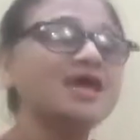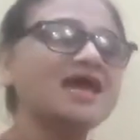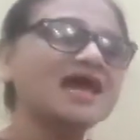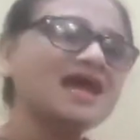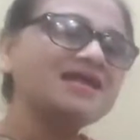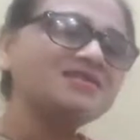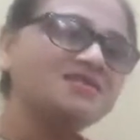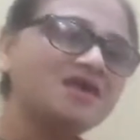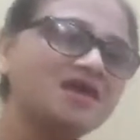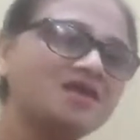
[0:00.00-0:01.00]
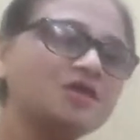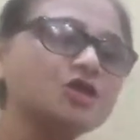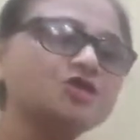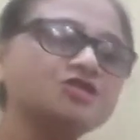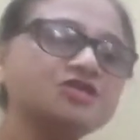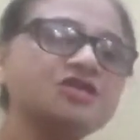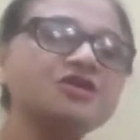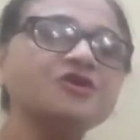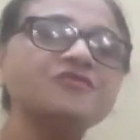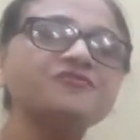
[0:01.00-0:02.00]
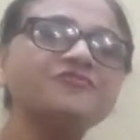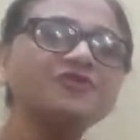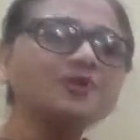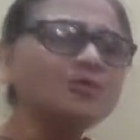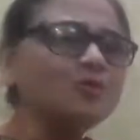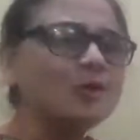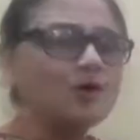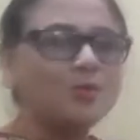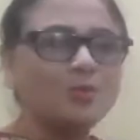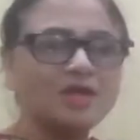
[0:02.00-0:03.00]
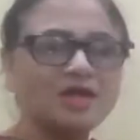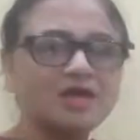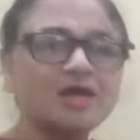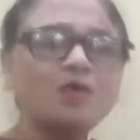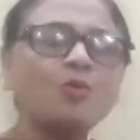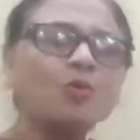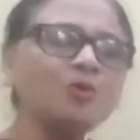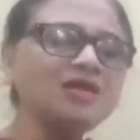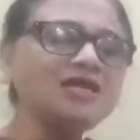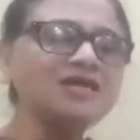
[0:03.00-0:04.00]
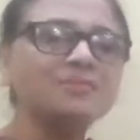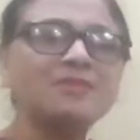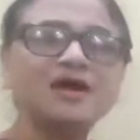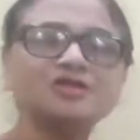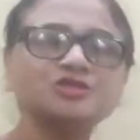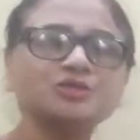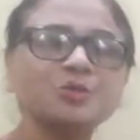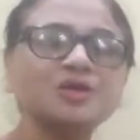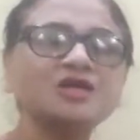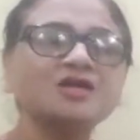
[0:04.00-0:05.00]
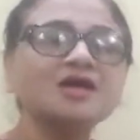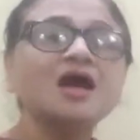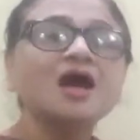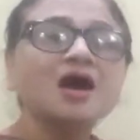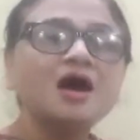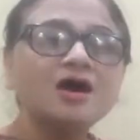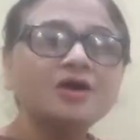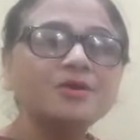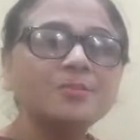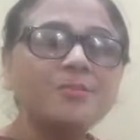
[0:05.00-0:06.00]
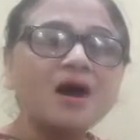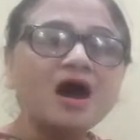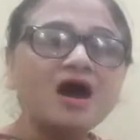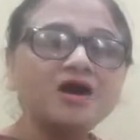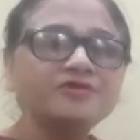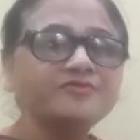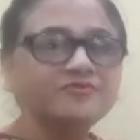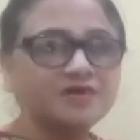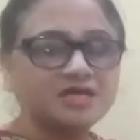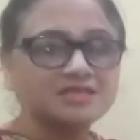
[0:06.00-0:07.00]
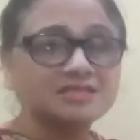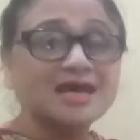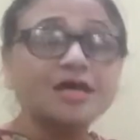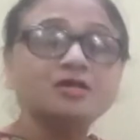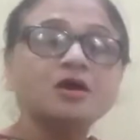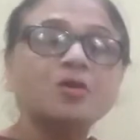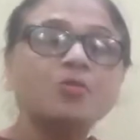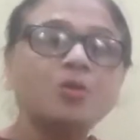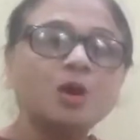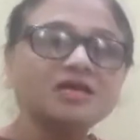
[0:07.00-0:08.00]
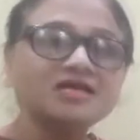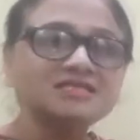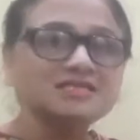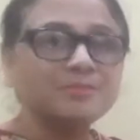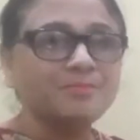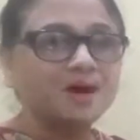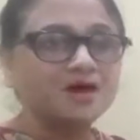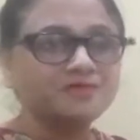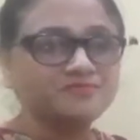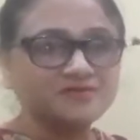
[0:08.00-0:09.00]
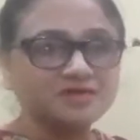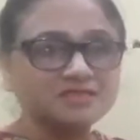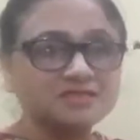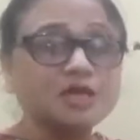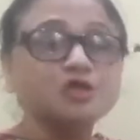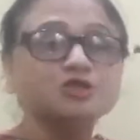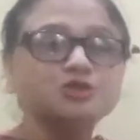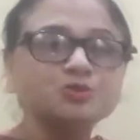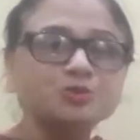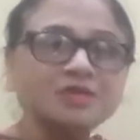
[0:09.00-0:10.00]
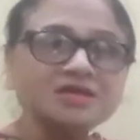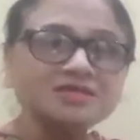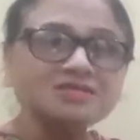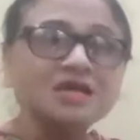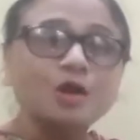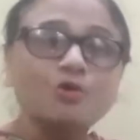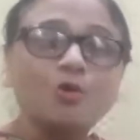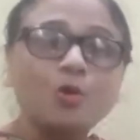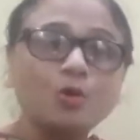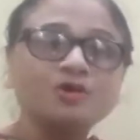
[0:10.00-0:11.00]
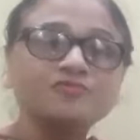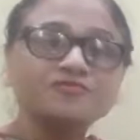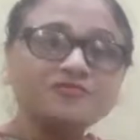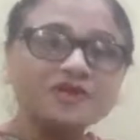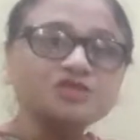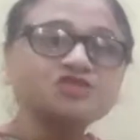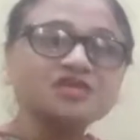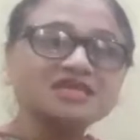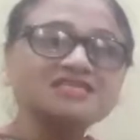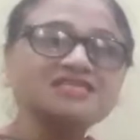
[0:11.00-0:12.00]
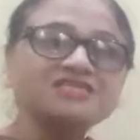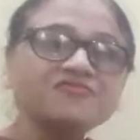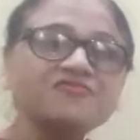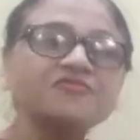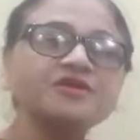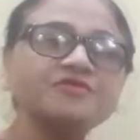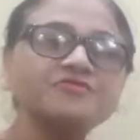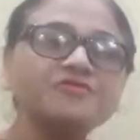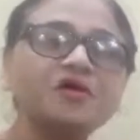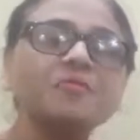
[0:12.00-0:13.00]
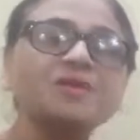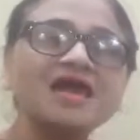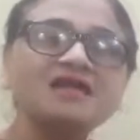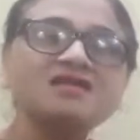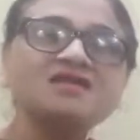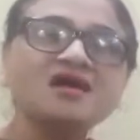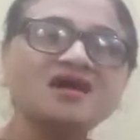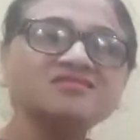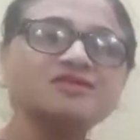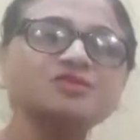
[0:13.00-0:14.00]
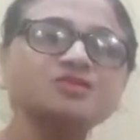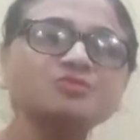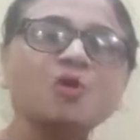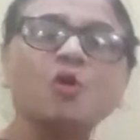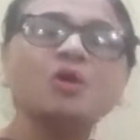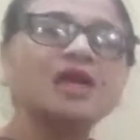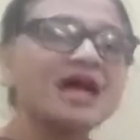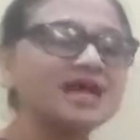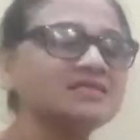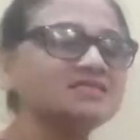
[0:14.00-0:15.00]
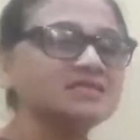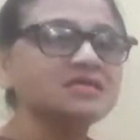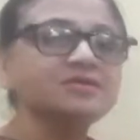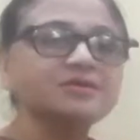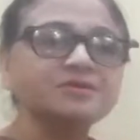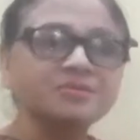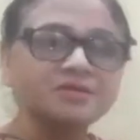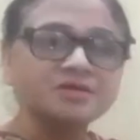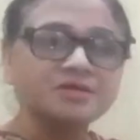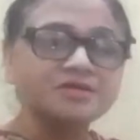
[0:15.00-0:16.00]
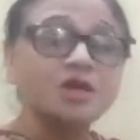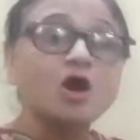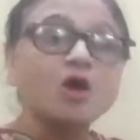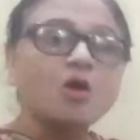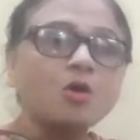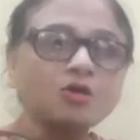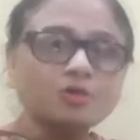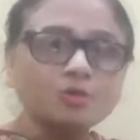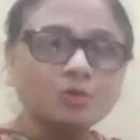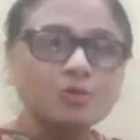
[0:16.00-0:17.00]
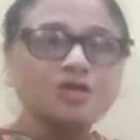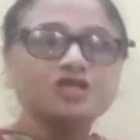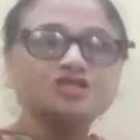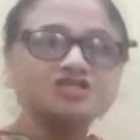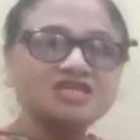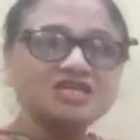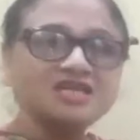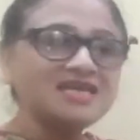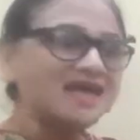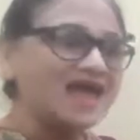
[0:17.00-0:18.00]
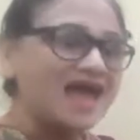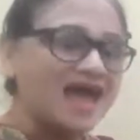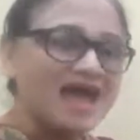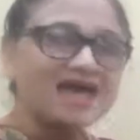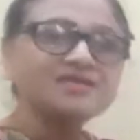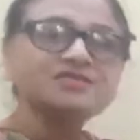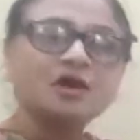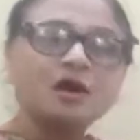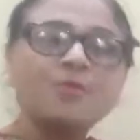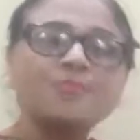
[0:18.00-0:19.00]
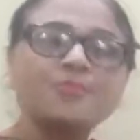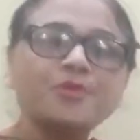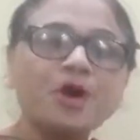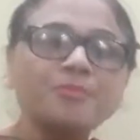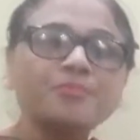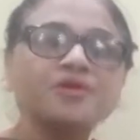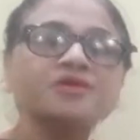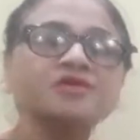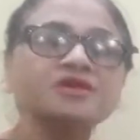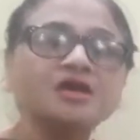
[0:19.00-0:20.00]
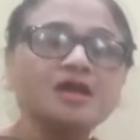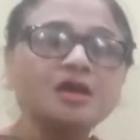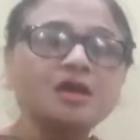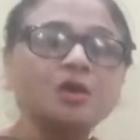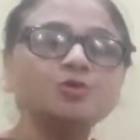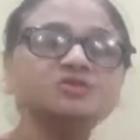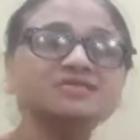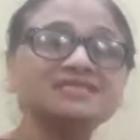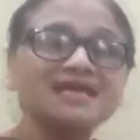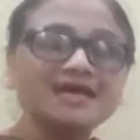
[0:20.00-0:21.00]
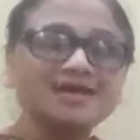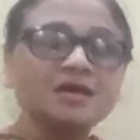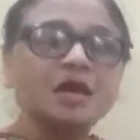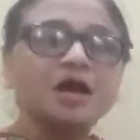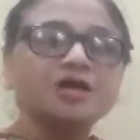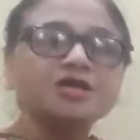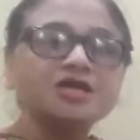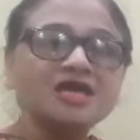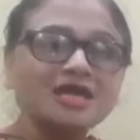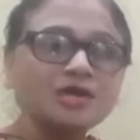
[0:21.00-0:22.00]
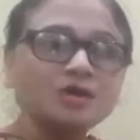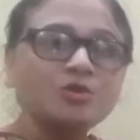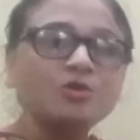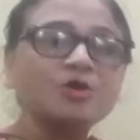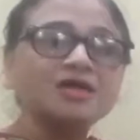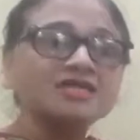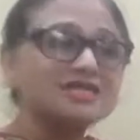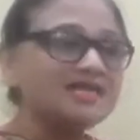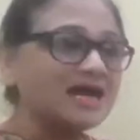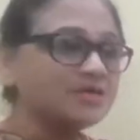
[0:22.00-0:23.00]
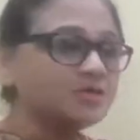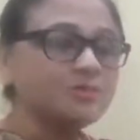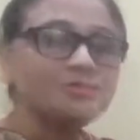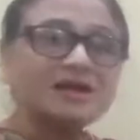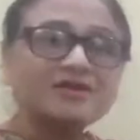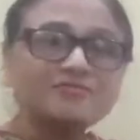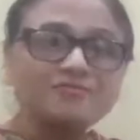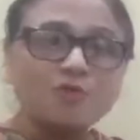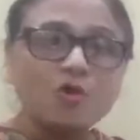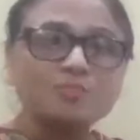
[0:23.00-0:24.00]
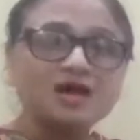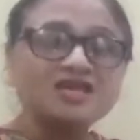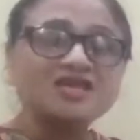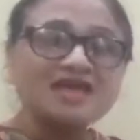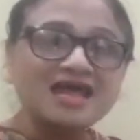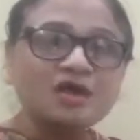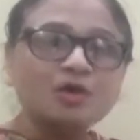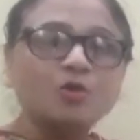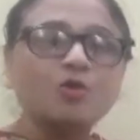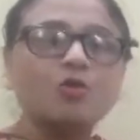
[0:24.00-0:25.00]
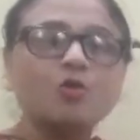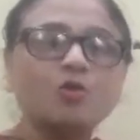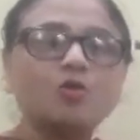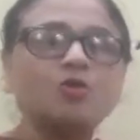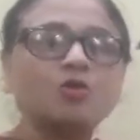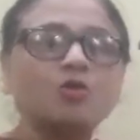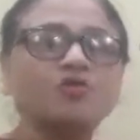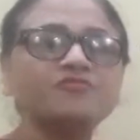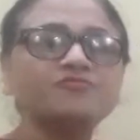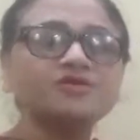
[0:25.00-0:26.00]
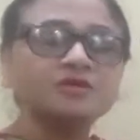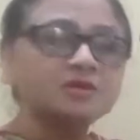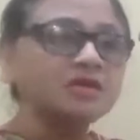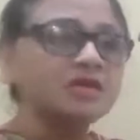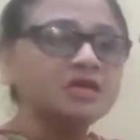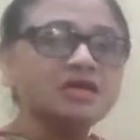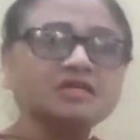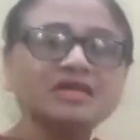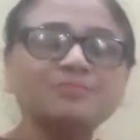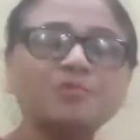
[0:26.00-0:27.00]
and then she flew away only by showing her barred face. Now, what is the barred face? Students, goldfinch is different from any other small and singing bird. Although she has a proper yellow skin, a yellow that platform, a yellow whole of the that